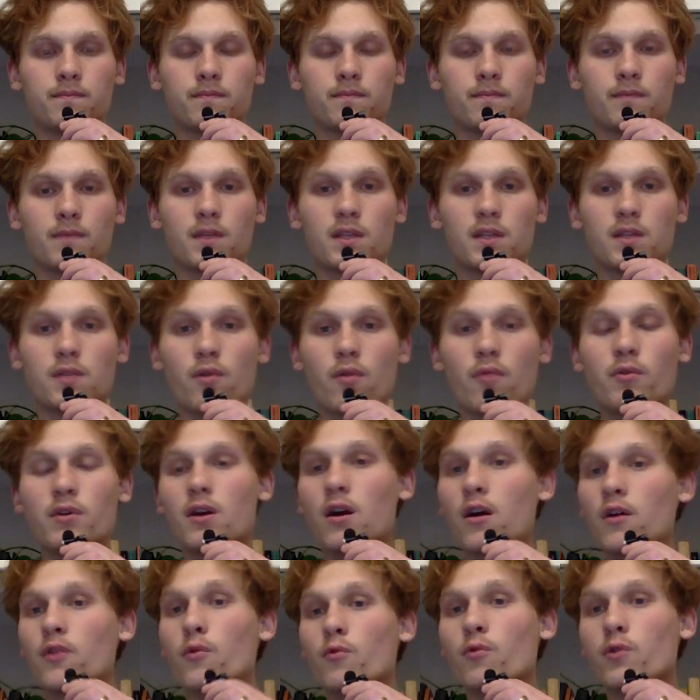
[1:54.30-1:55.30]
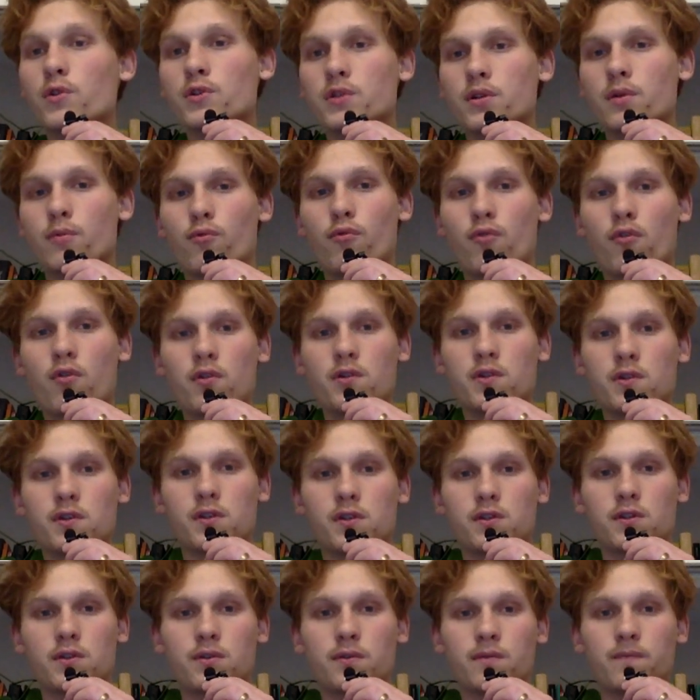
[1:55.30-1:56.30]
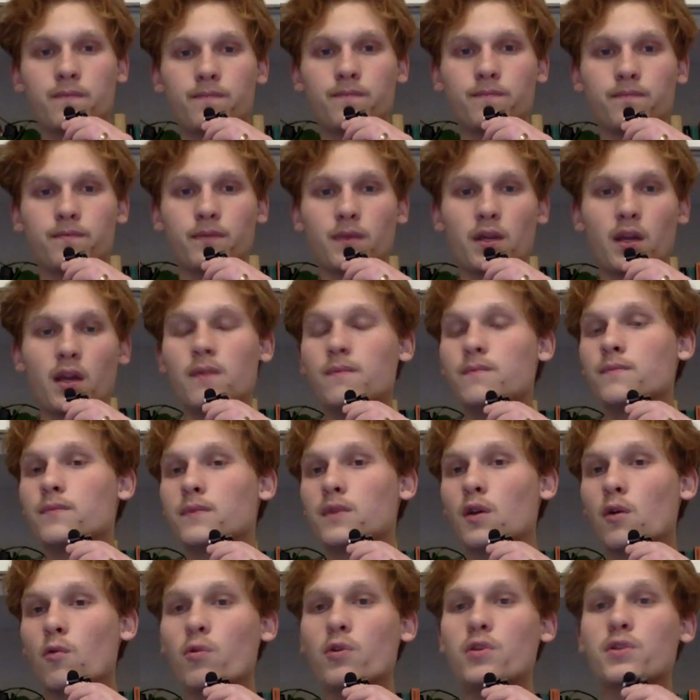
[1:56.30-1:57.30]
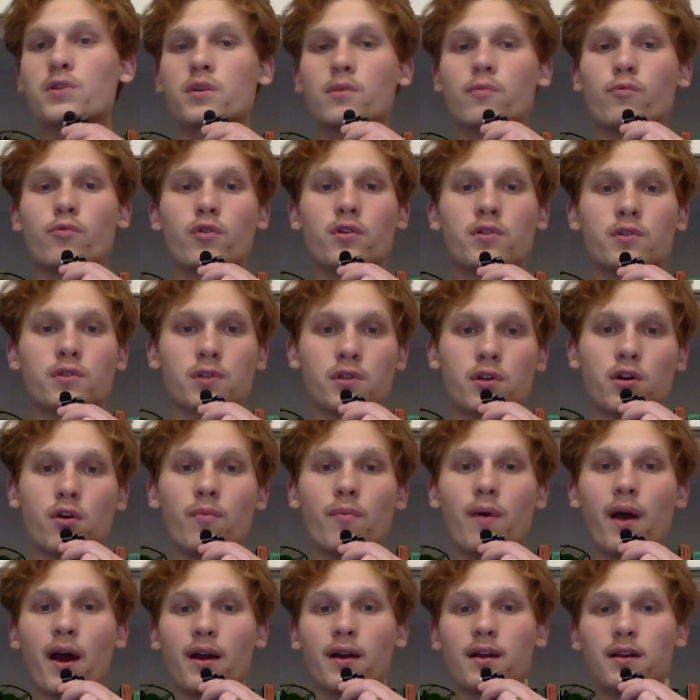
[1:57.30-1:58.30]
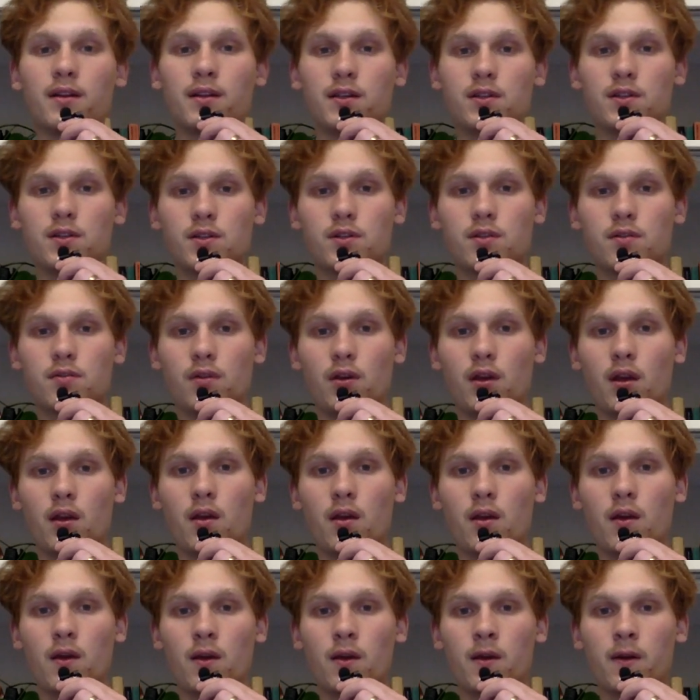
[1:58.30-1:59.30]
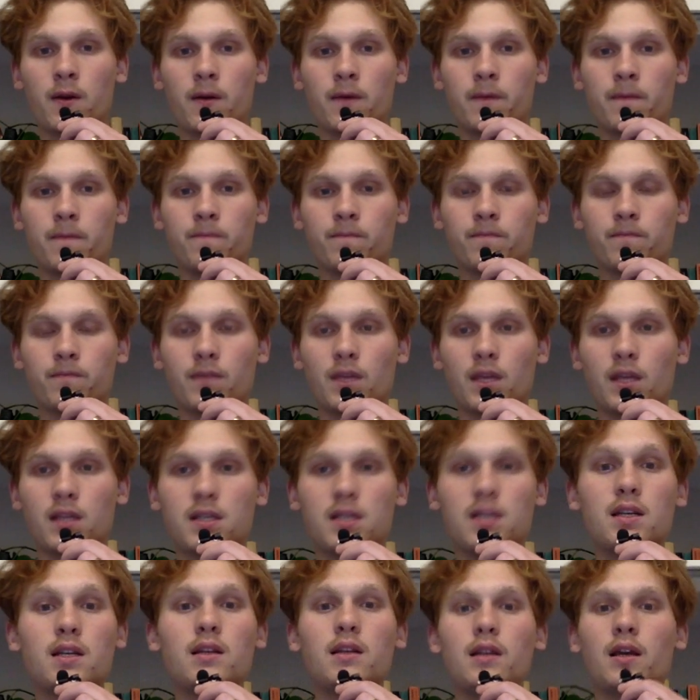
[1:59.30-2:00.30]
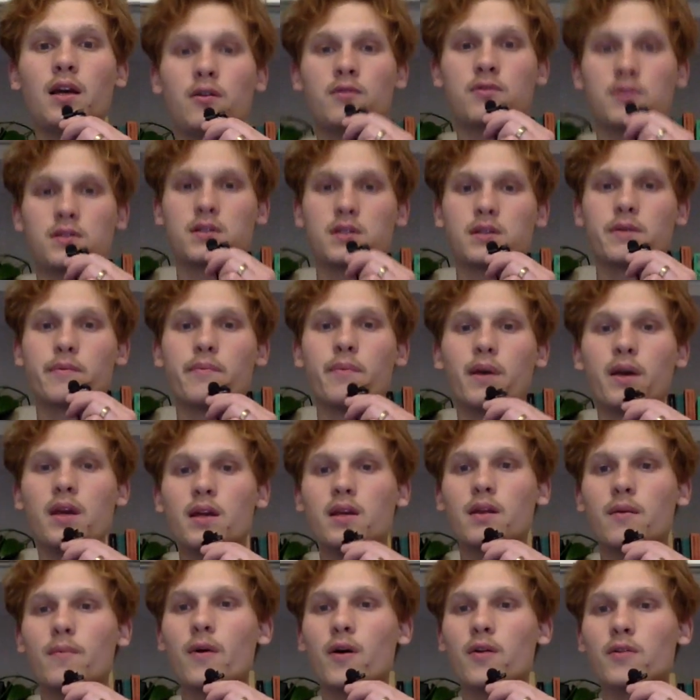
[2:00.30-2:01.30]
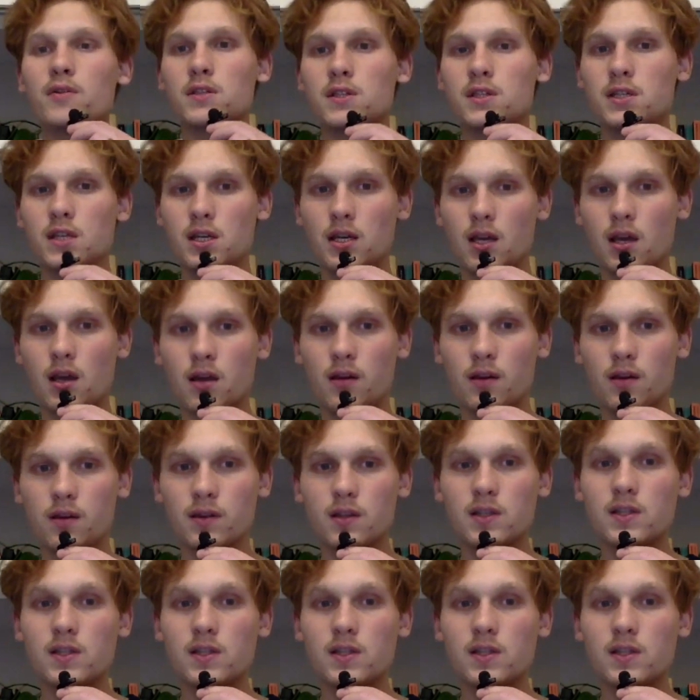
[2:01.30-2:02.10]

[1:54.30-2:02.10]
It's what we call the worship wars. And the worship wars go back in history. It's an in house debate about singing, and the